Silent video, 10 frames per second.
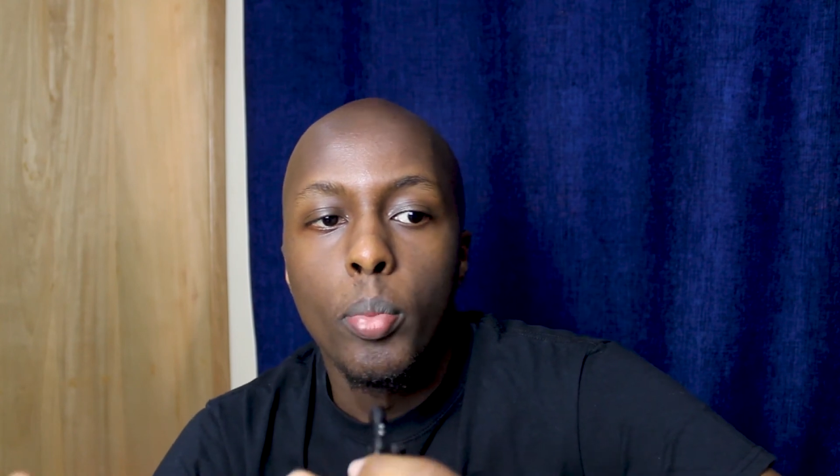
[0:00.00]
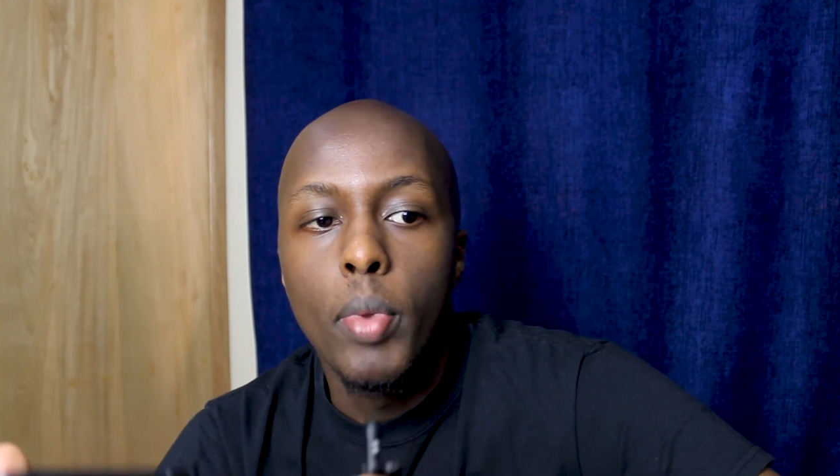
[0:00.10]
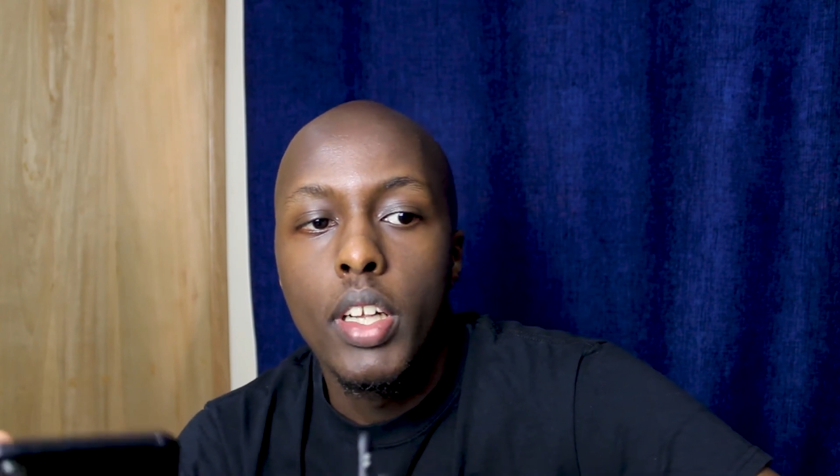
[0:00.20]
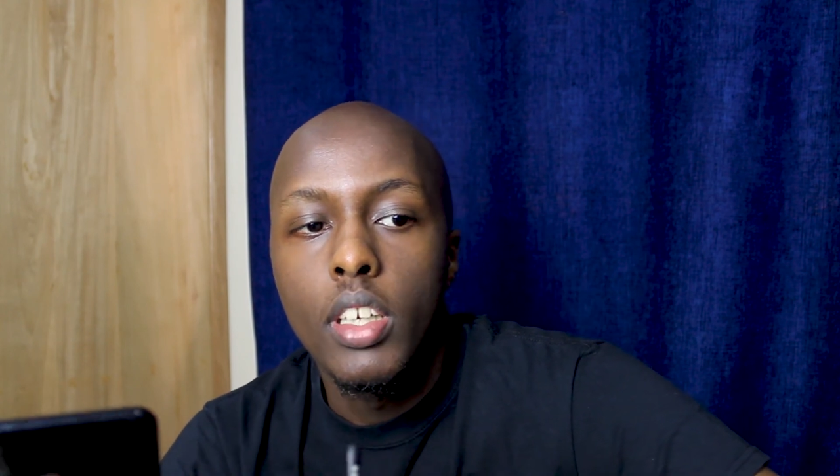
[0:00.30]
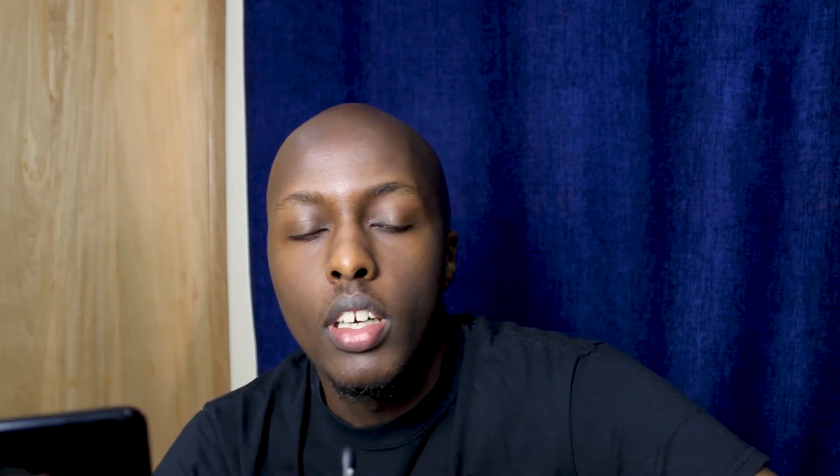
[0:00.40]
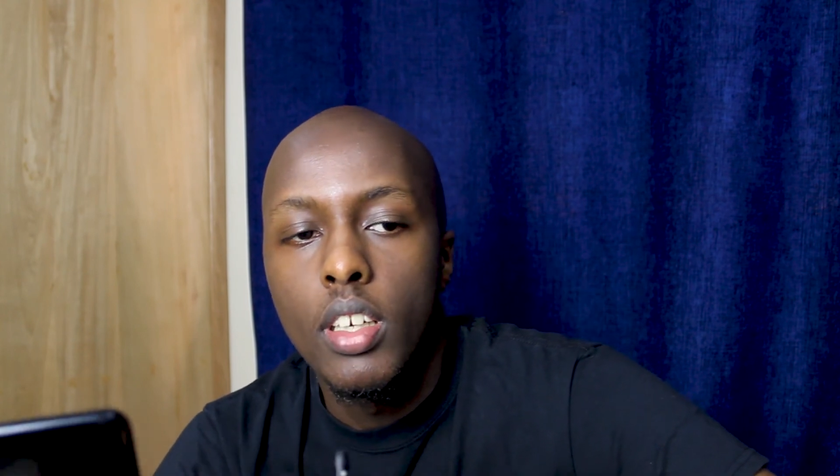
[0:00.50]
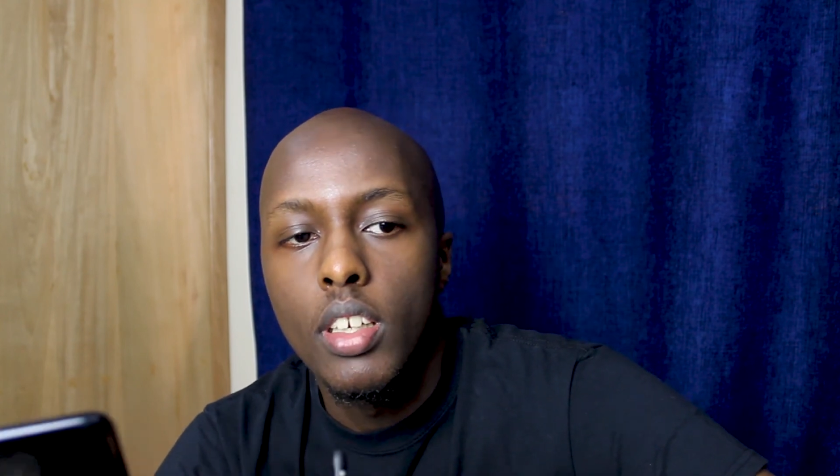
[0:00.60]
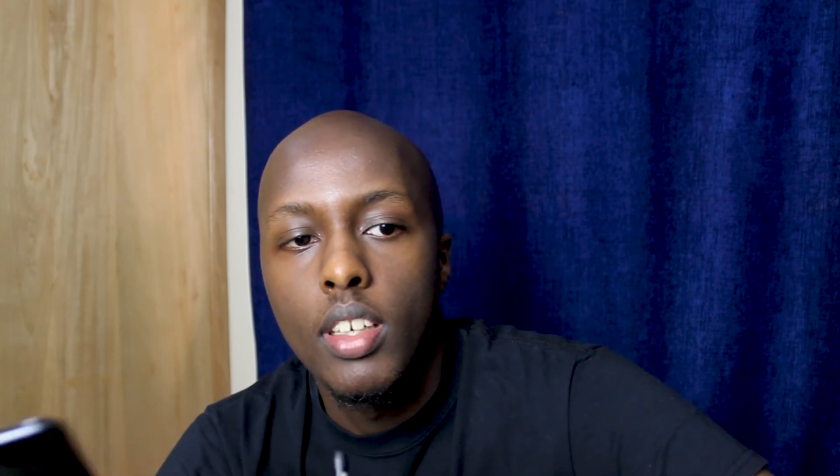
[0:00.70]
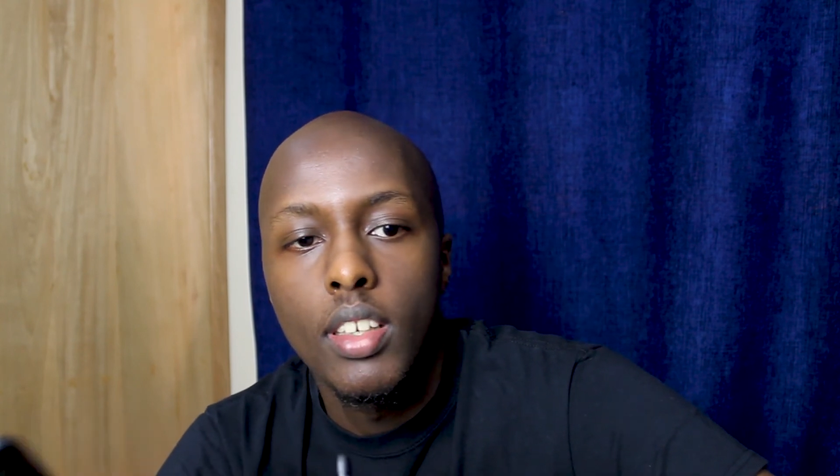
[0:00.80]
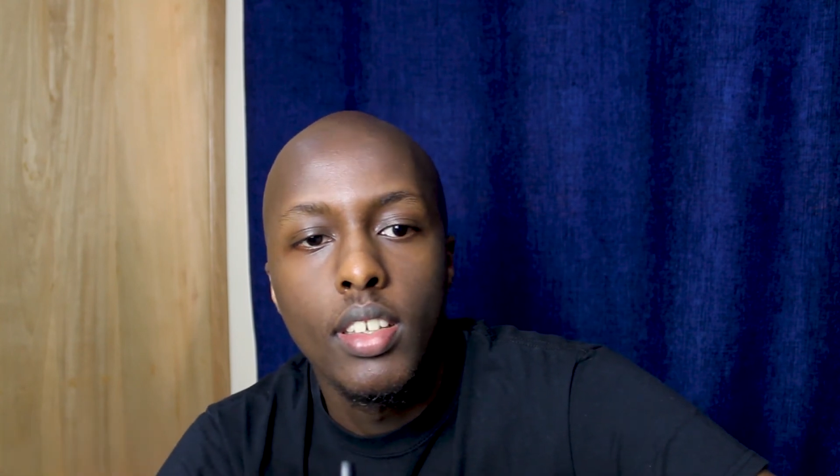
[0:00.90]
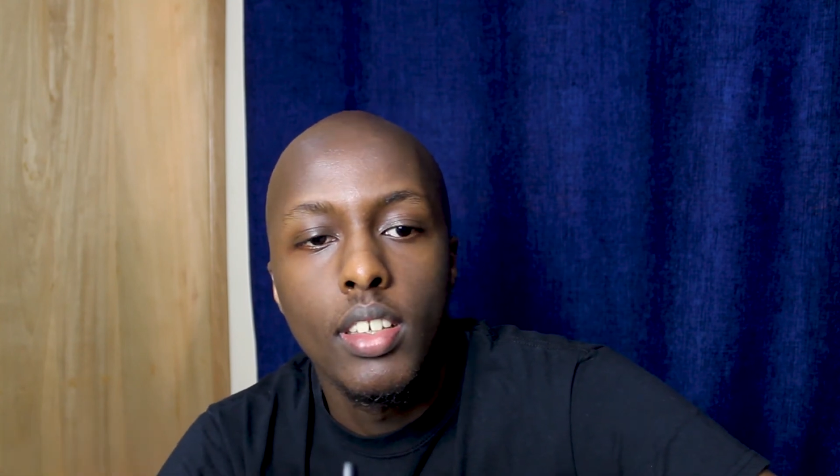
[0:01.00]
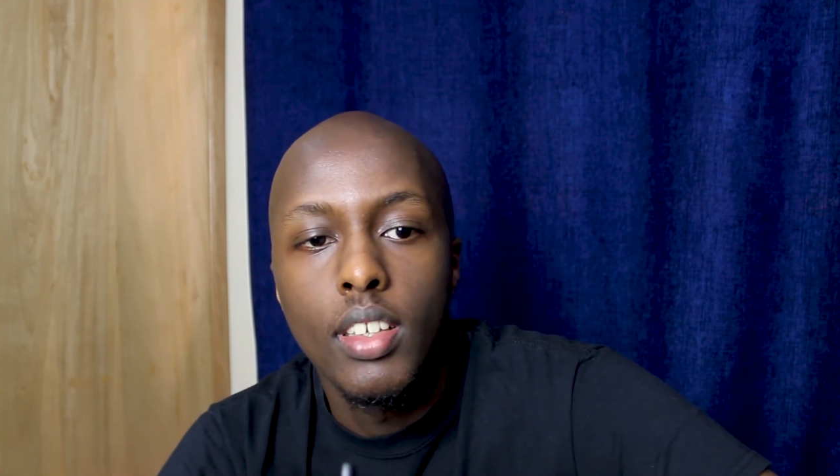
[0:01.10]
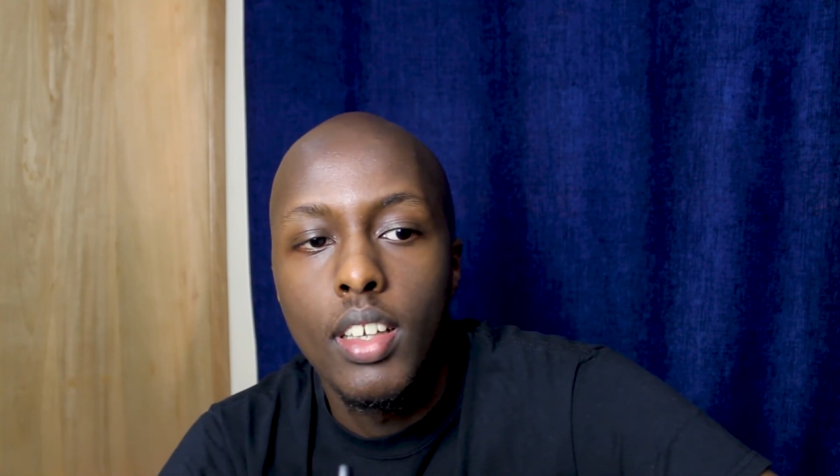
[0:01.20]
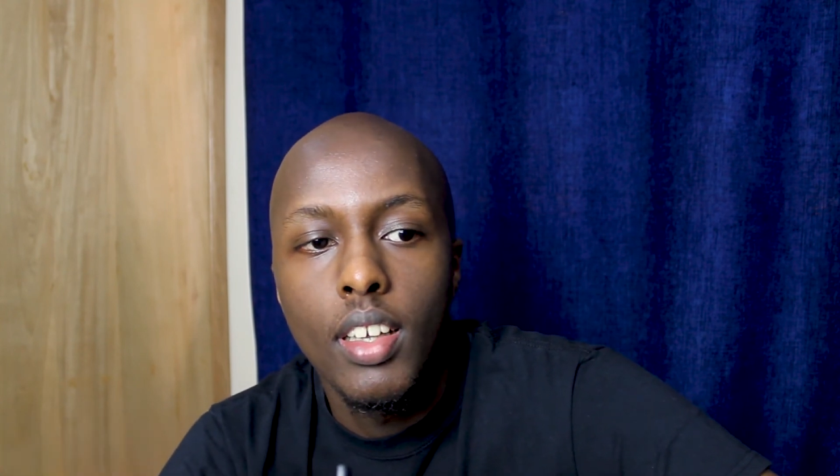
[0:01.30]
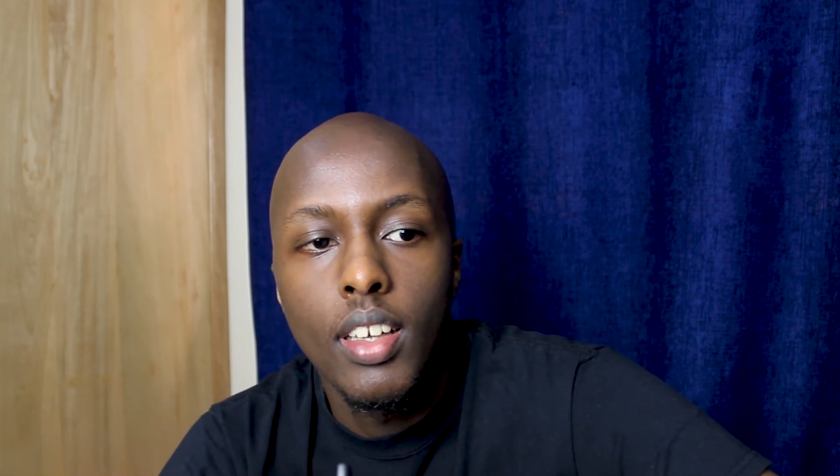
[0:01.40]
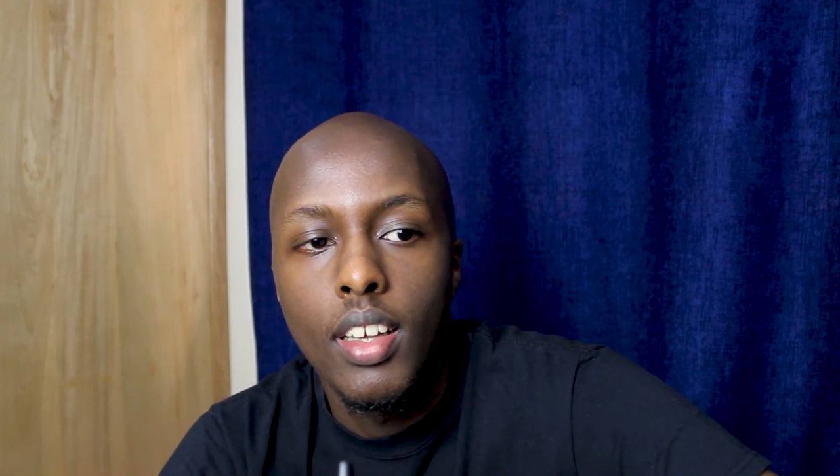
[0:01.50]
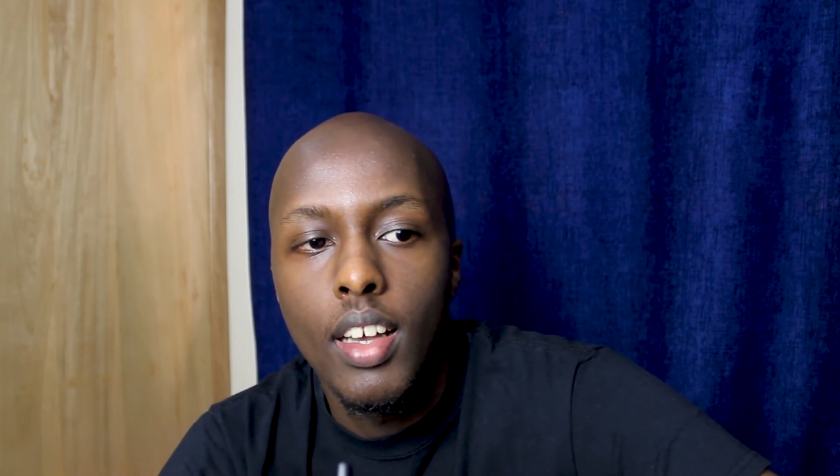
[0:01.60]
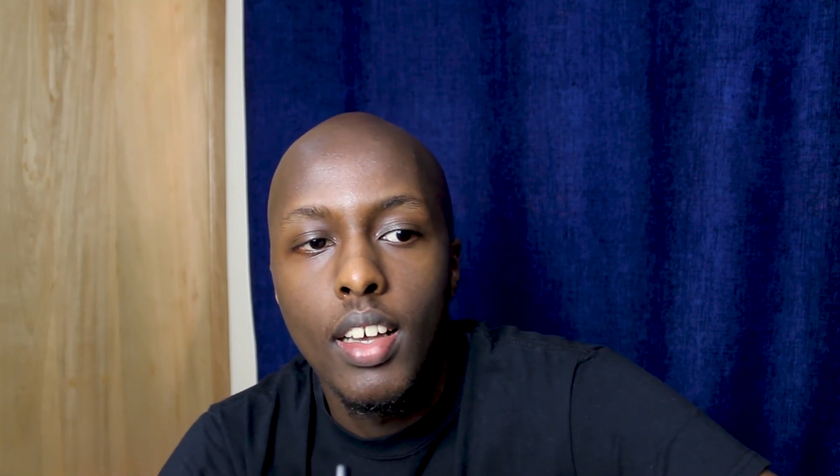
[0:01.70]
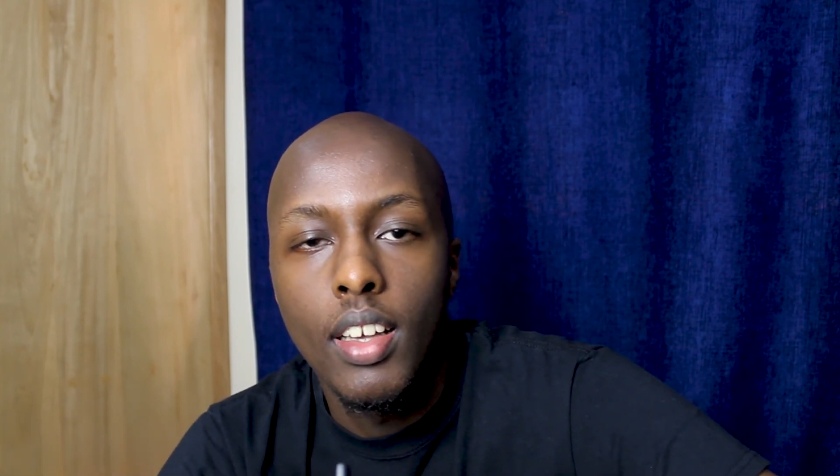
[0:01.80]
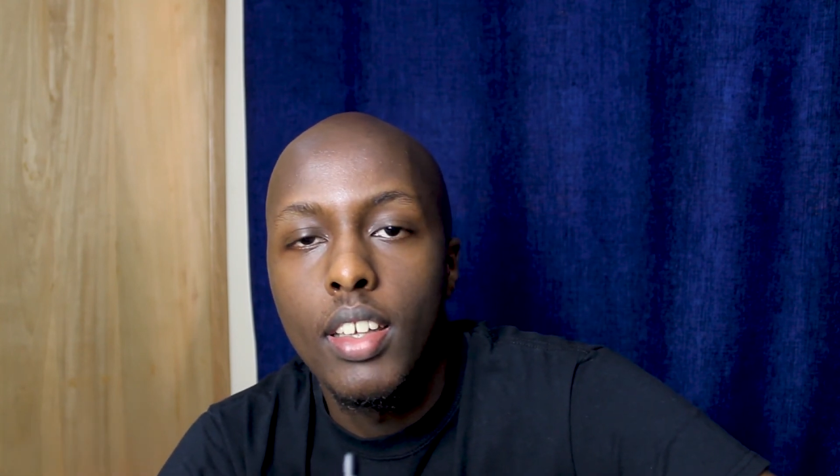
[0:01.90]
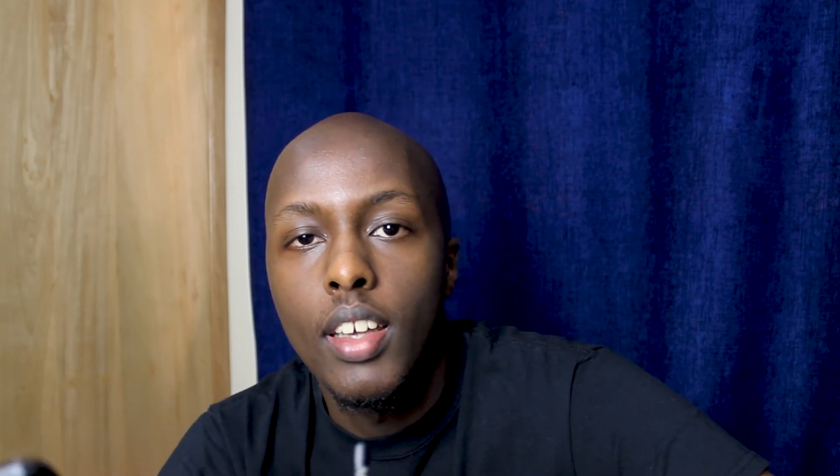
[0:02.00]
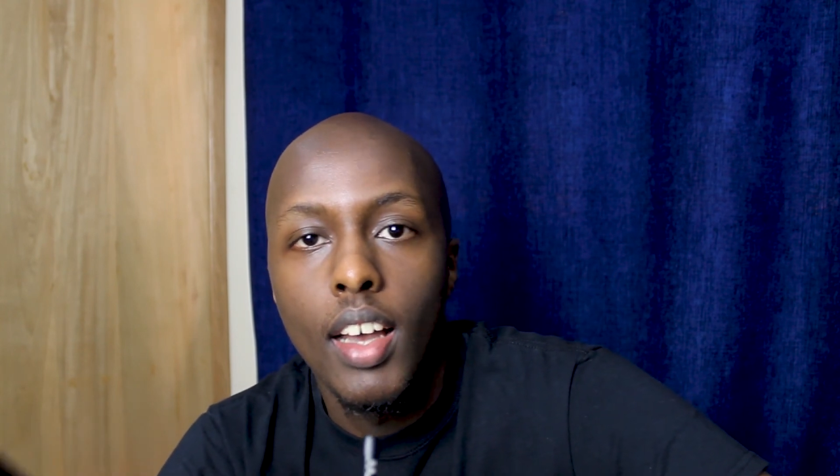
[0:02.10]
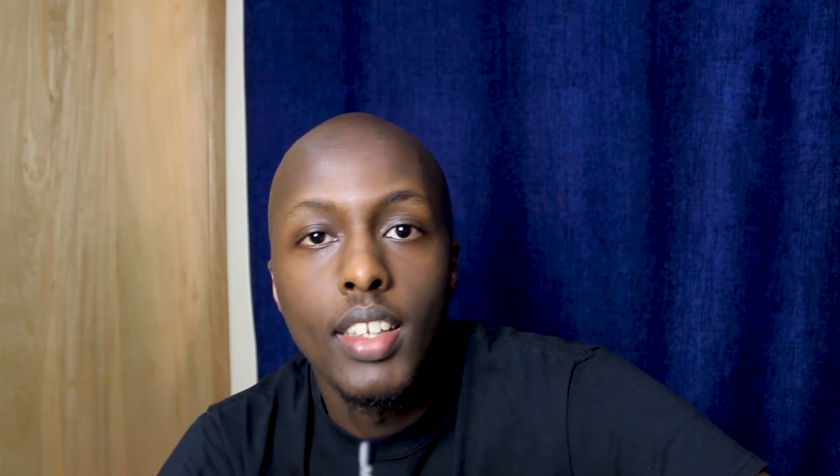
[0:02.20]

meant. Yeah,